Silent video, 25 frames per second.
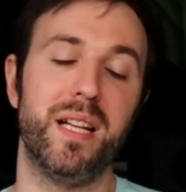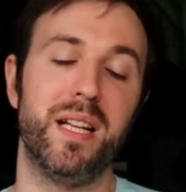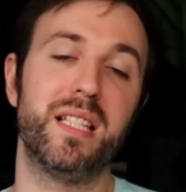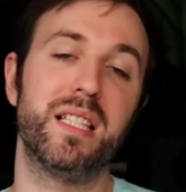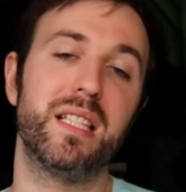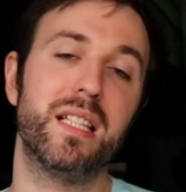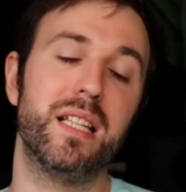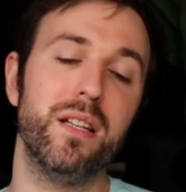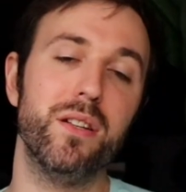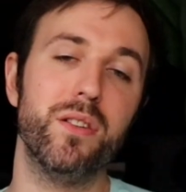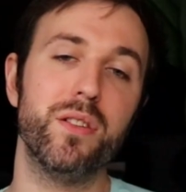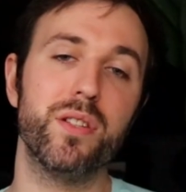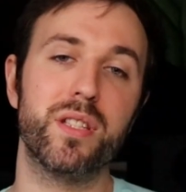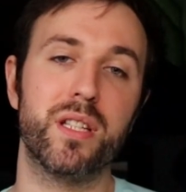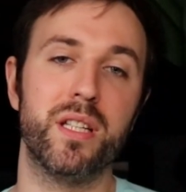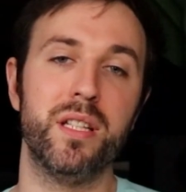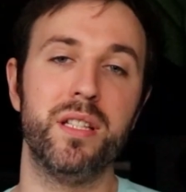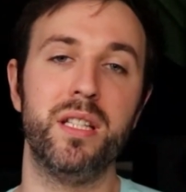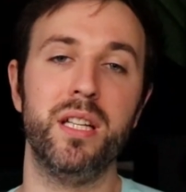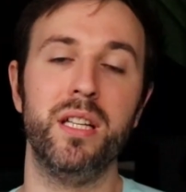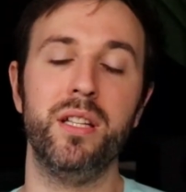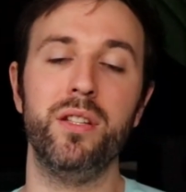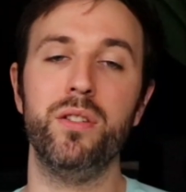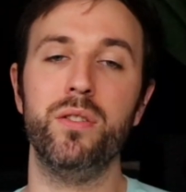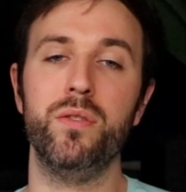My skills
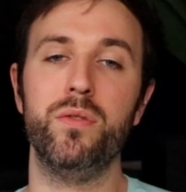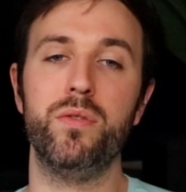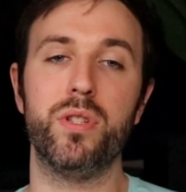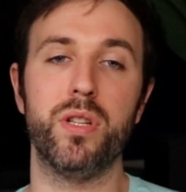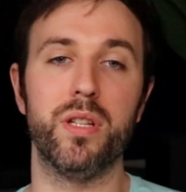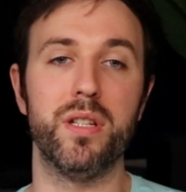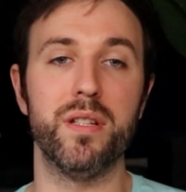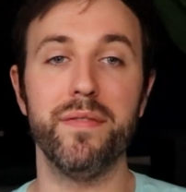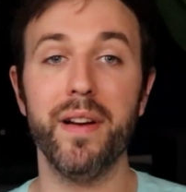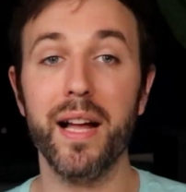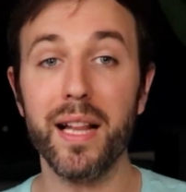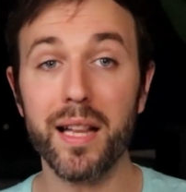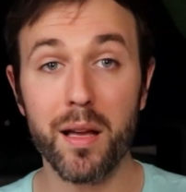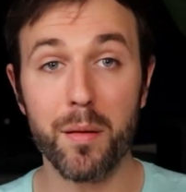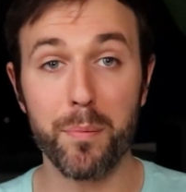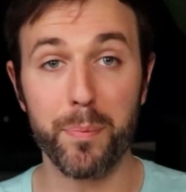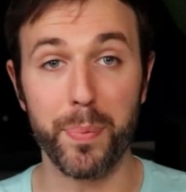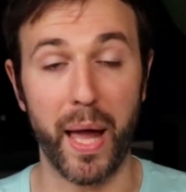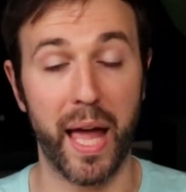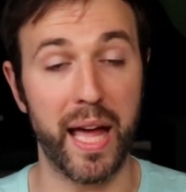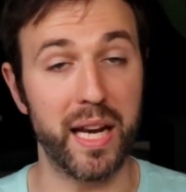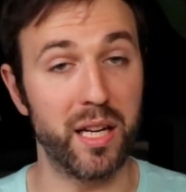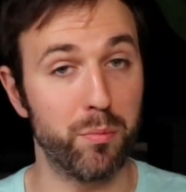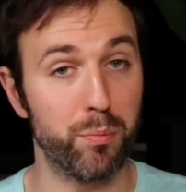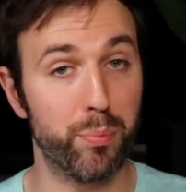continued to
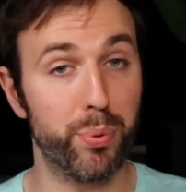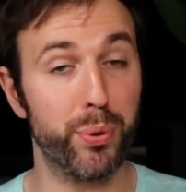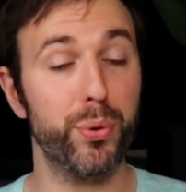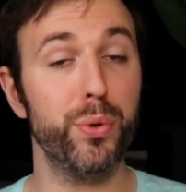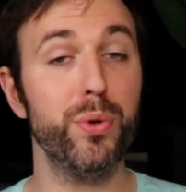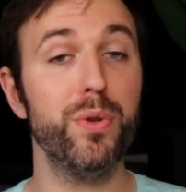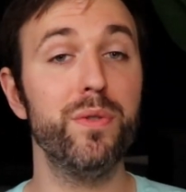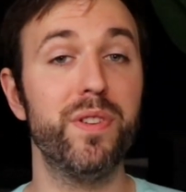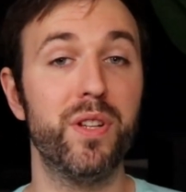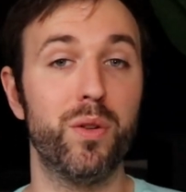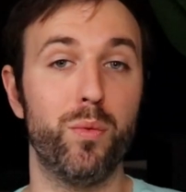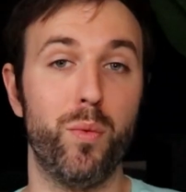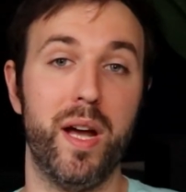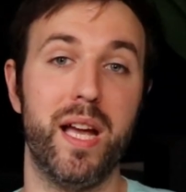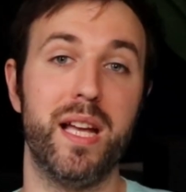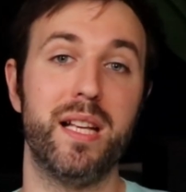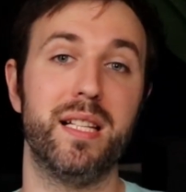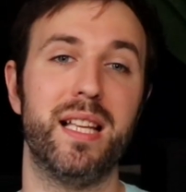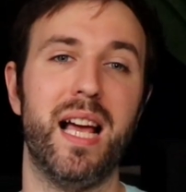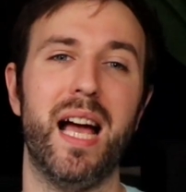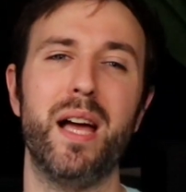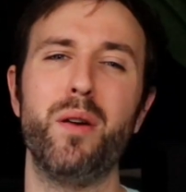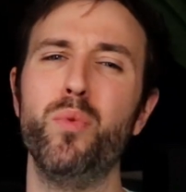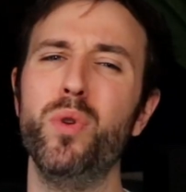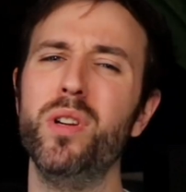develop and improve in
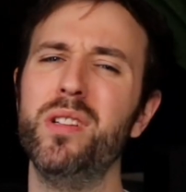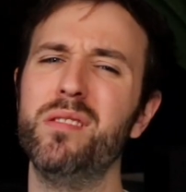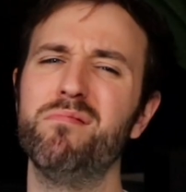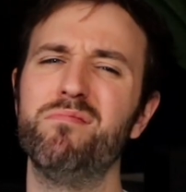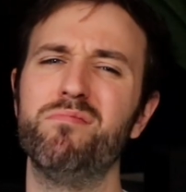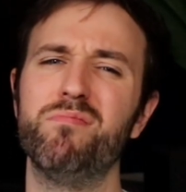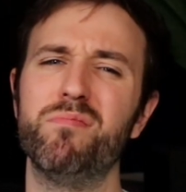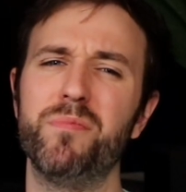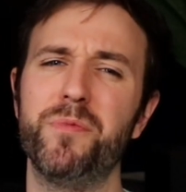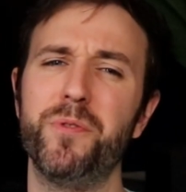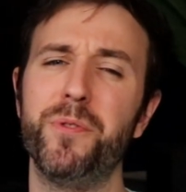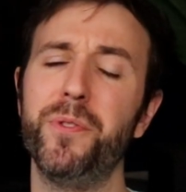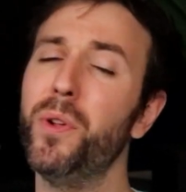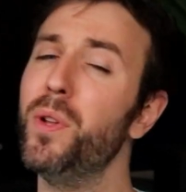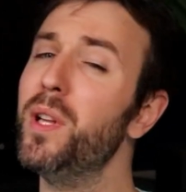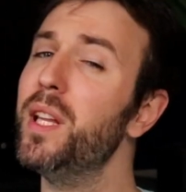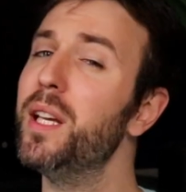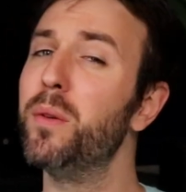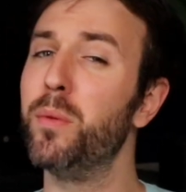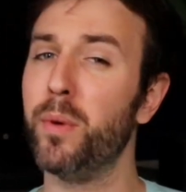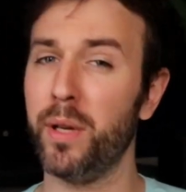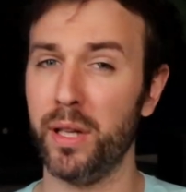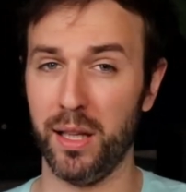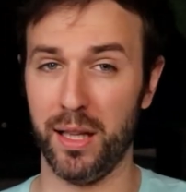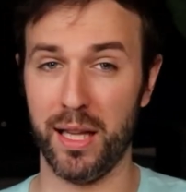ways I wouldn't
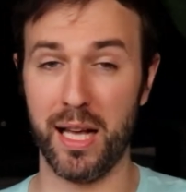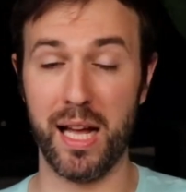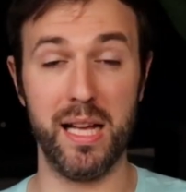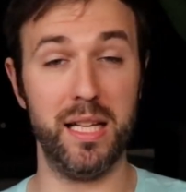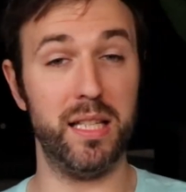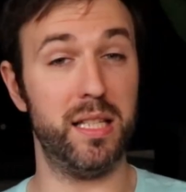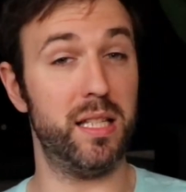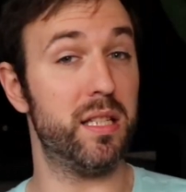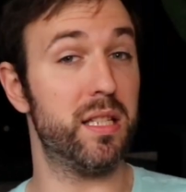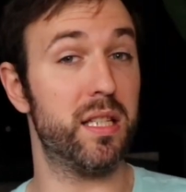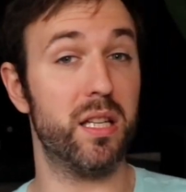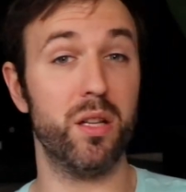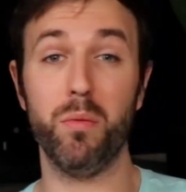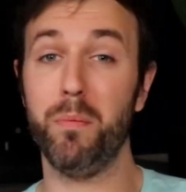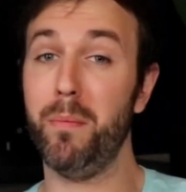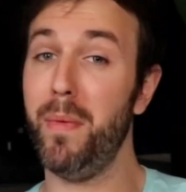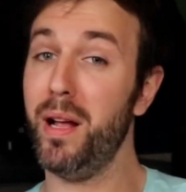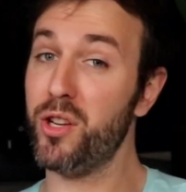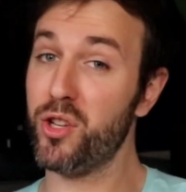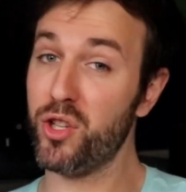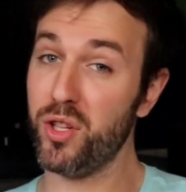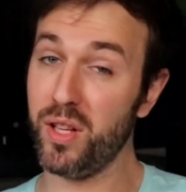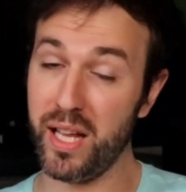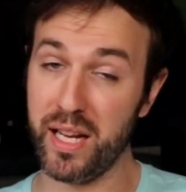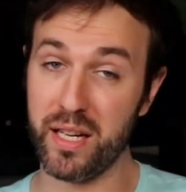fully realize until
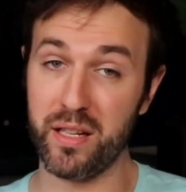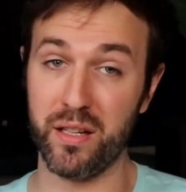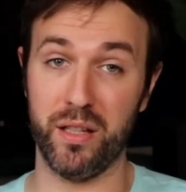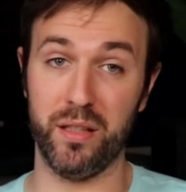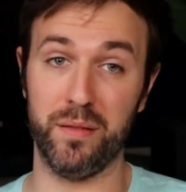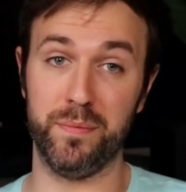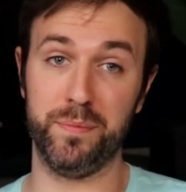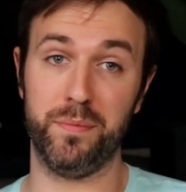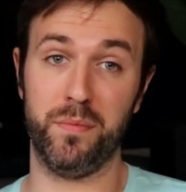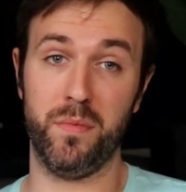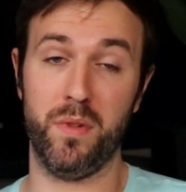much later.